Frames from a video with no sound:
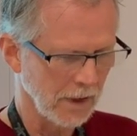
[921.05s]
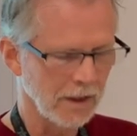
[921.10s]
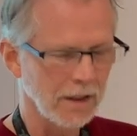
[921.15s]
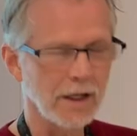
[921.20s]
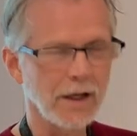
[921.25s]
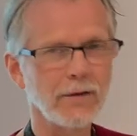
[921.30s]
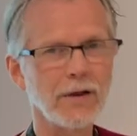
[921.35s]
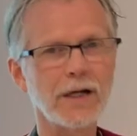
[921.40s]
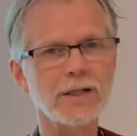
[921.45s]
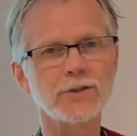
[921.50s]

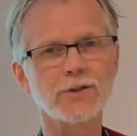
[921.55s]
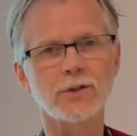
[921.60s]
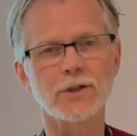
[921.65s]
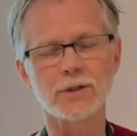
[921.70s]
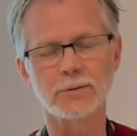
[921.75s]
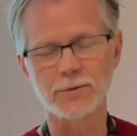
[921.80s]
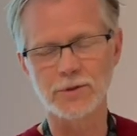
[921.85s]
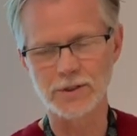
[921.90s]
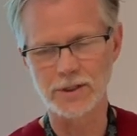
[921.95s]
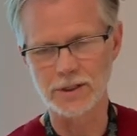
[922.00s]
And that
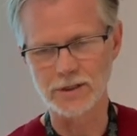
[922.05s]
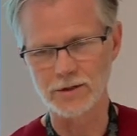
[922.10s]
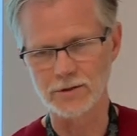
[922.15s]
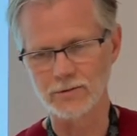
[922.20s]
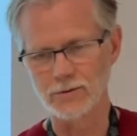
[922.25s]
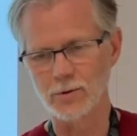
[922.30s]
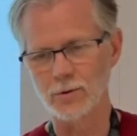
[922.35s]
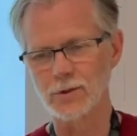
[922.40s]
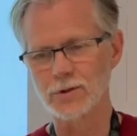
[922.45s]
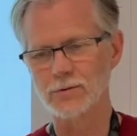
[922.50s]
circumstance,
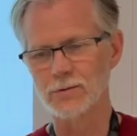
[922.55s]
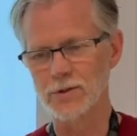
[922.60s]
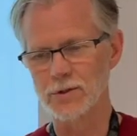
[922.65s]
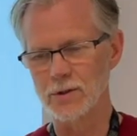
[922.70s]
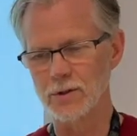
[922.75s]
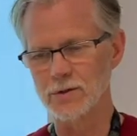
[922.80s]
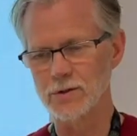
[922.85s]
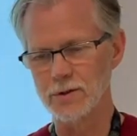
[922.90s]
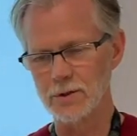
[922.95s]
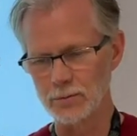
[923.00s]
of course,
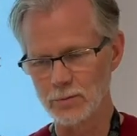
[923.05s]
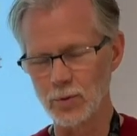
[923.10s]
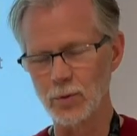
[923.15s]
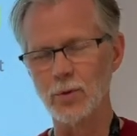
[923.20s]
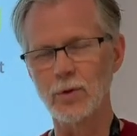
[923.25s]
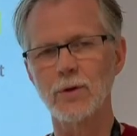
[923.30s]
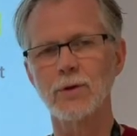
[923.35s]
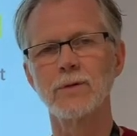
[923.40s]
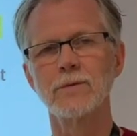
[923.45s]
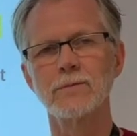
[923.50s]
results in
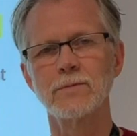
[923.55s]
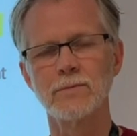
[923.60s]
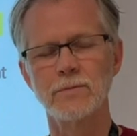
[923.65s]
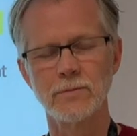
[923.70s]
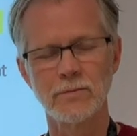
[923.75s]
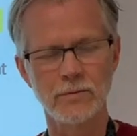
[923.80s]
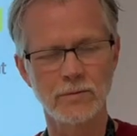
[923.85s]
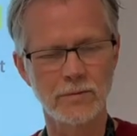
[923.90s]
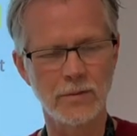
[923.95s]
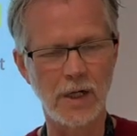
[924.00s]
poor
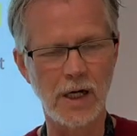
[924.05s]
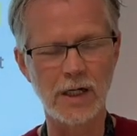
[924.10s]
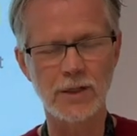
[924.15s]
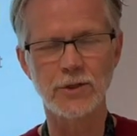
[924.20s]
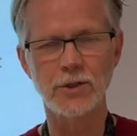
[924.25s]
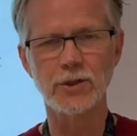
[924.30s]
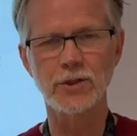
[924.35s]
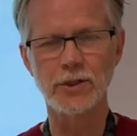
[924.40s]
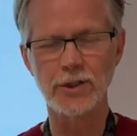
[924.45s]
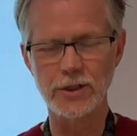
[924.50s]

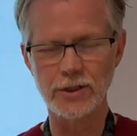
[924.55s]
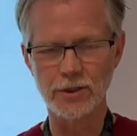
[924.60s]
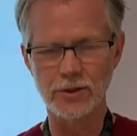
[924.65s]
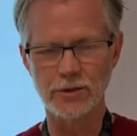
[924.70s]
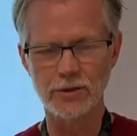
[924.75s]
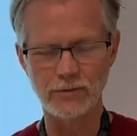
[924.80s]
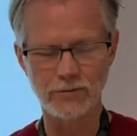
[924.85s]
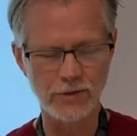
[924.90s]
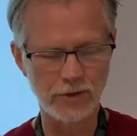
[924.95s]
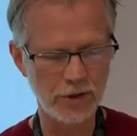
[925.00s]

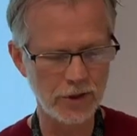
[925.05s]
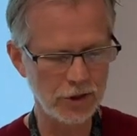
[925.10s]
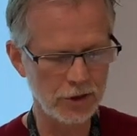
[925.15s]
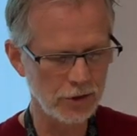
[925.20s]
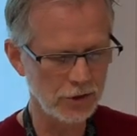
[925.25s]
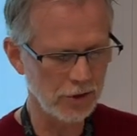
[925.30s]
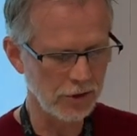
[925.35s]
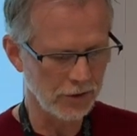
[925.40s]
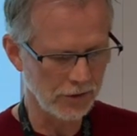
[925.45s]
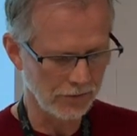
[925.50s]
oxygenation of the
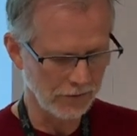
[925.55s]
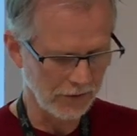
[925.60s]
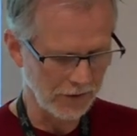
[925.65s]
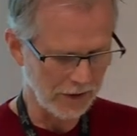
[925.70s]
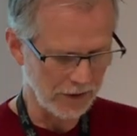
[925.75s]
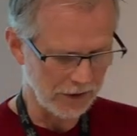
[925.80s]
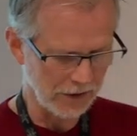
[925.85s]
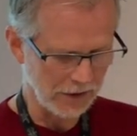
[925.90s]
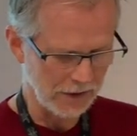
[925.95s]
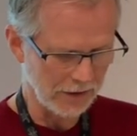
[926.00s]
tissues in the
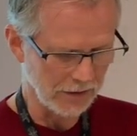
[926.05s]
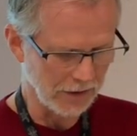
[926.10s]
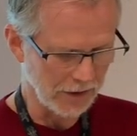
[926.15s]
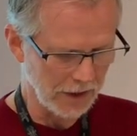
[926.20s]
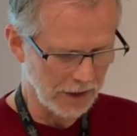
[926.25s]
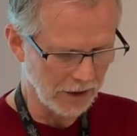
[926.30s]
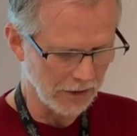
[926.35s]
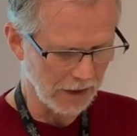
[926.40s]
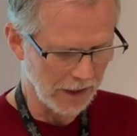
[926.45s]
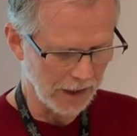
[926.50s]

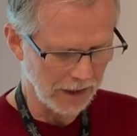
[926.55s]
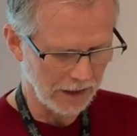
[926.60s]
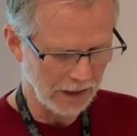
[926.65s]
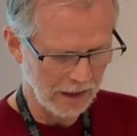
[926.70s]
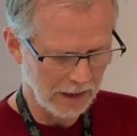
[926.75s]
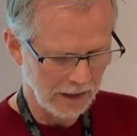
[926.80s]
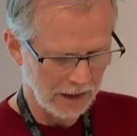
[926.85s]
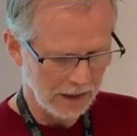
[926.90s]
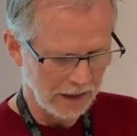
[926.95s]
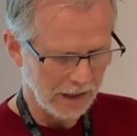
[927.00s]
neonate,
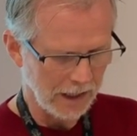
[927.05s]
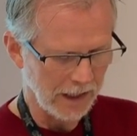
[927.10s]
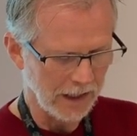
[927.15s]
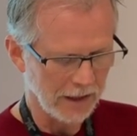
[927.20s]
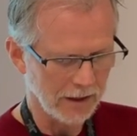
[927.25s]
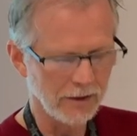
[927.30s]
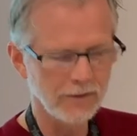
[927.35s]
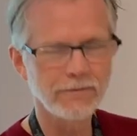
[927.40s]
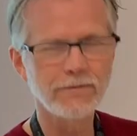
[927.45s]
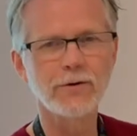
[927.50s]

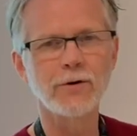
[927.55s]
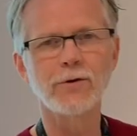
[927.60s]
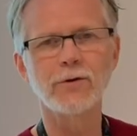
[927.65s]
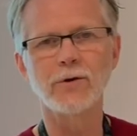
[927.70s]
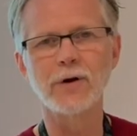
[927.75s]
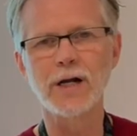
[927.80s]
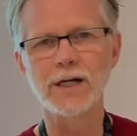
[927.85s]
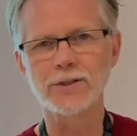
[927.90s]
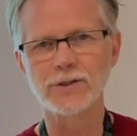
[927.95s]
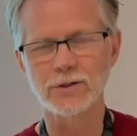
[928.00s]
and further
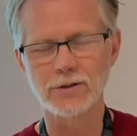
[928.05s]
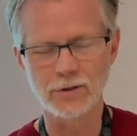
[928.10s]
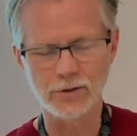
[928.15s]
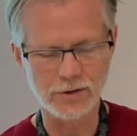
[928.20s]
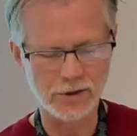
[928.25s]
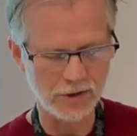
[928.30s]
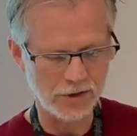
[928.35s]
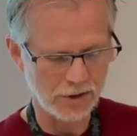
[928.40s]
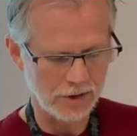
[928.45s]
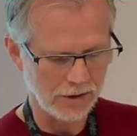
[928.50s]

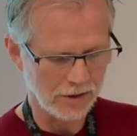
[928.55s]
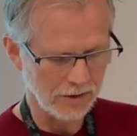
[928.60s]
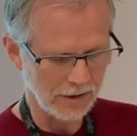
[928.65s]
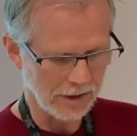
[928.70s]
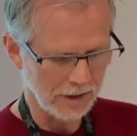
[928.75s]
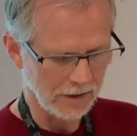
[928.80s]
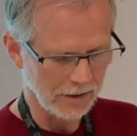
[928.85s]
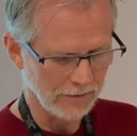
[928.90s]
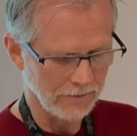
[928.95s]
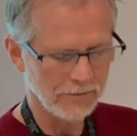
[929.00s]
acidosis
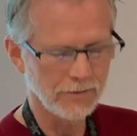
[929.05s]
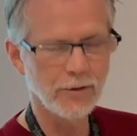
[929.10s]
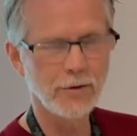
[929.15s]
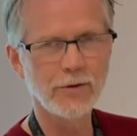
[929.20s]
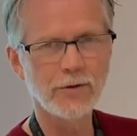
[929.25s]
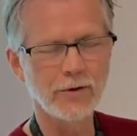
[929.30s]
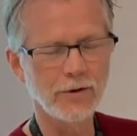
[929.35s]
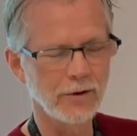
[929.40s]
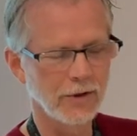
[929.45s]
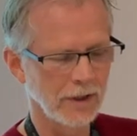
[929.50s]
and
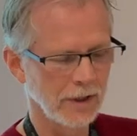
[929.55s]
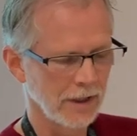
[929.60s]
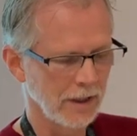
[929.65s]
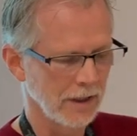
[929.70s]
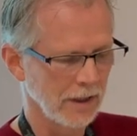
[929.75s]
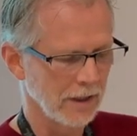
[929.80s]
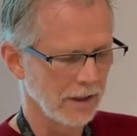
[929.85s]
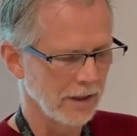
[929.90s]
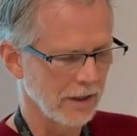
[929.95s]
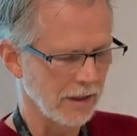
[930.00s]
further
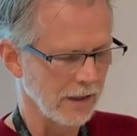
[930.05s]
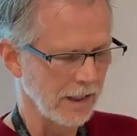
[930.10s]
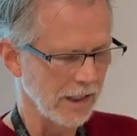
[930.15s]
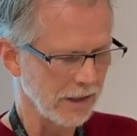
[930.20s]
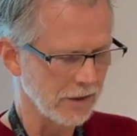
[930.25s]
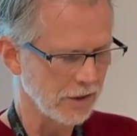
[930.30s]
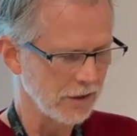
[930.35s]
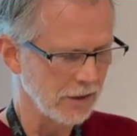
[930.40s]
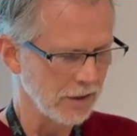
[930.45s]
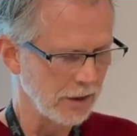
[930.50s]

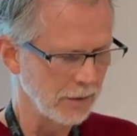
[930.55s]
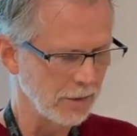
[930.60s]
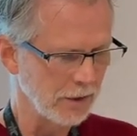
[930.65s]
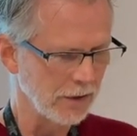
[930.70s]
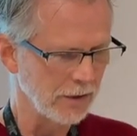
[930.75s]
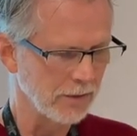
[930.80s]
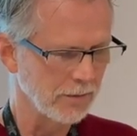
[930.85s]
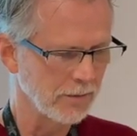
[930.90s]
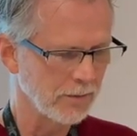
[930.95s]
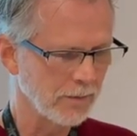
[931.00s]

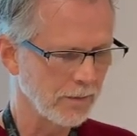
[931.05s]
acidemia.